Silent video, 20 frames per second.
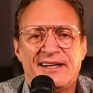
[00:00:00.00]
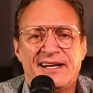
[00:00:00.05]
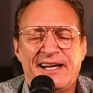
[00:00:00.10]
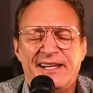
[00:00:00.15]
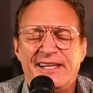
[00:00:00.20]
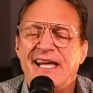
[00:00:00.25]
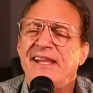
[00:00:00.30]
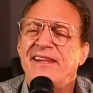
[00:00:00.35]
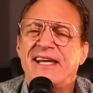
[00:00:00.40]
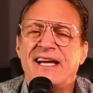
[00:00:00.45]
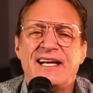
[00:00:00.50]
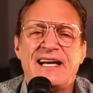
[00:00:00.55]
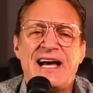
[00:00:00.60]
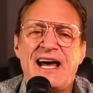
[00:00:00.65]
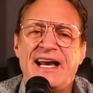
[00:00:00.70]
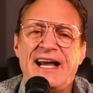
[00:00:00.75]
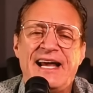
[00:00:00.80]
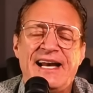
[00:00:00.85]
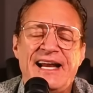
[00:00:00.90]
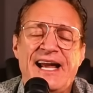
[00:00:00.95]
And then they
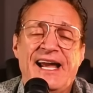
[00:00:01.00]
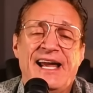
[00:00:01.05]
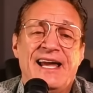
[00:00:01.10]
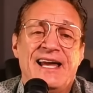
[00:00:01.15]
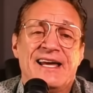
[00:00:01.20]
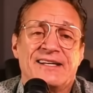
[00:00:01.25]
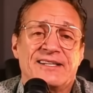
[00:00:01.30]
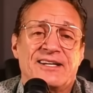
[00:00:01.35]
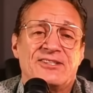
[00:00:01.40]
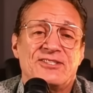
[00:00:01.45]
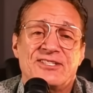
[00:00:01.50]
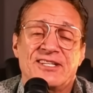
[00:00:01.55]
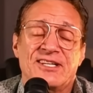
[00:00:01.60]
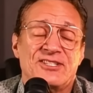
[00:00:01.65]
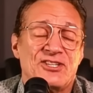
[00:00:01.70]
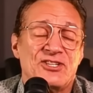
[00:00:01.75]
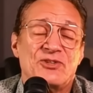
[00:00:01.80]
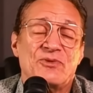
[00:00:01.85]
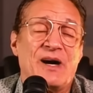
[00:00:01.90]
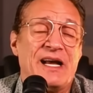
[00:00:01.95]
got out of hand because
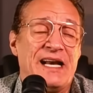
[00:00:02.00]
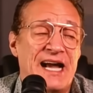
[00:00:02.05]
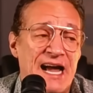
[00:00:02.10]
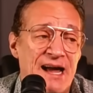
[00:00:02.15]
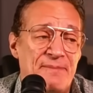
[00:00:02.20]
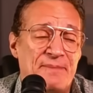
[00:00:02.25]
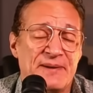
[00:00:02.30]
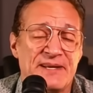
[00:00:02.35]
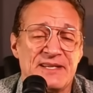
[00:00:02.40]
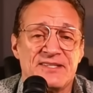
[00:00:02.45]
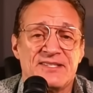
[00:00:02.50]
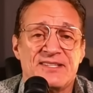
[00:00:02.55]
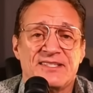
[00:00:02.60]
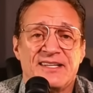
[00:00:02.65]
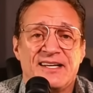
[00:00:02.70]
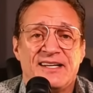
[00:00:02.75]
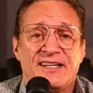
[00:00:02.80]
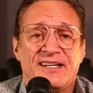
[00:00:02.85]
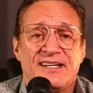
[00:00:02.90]
this is what happens.